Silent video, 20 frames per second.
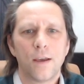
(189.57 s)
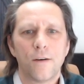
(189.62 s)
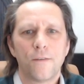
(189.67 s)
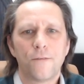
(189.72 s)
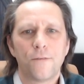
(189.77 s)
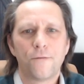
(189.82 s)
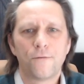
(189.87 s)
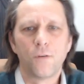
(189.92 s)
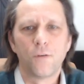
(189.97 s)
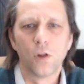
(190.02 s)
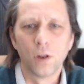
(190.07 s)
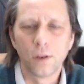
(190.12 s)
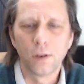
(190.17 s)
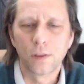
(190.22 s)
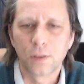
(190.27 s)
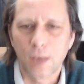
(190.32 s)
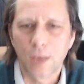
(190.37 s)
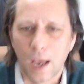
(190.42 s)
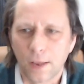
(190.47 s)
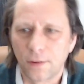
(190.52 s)
full
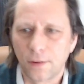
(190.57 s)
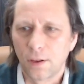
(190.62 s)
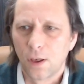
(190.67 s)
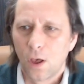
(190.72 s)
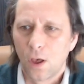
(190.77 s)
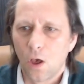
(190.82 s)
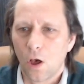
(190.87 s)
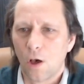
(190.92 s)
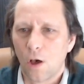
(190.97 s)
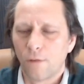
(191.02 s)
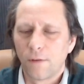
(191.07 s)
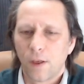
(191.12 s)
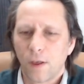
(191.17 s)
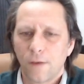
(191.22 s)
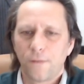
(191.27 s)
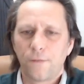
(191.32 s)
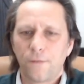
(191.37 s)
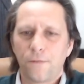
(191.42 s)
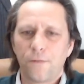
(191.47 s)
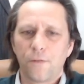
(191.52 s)
set of
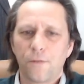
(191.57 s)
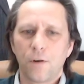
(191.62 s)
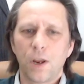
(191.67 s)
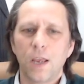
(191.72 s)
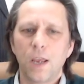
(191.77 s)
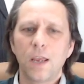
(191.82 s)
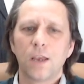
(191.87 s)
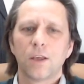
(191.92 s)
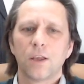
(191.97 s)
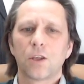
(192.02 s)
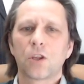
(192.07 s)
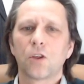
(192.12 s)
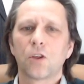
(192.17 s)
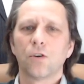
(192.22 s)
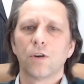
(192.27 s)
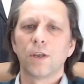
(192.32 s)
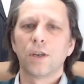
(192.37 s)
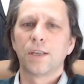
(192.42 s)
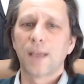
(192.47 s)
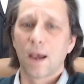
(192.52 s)
free
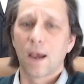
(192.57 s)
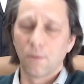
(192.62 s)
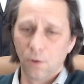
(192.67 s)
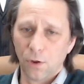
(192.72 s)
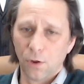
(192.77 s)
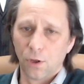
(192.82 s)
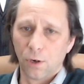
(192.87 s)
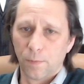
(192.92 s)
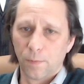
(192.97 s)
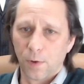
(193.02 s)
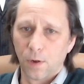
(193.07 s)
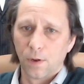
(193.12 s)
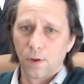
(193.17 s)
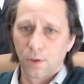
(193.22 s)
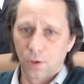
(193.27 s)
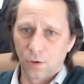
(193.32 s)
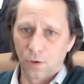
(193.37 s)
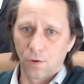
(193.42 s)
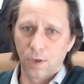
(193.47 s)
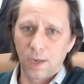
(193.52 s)
downloadable
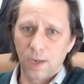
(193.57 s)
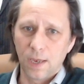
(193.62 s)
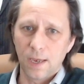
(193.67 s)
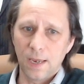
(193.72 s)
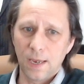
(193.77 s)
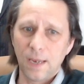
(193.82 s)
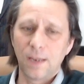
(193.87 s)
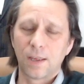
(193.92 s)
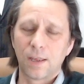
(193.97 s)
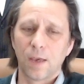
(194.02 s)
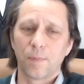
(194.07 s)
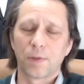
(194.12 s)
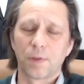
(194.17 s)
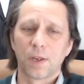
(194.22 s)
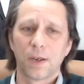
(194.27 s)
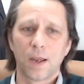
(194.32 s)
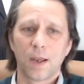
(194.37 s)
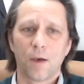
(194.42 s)
sewing e-tips.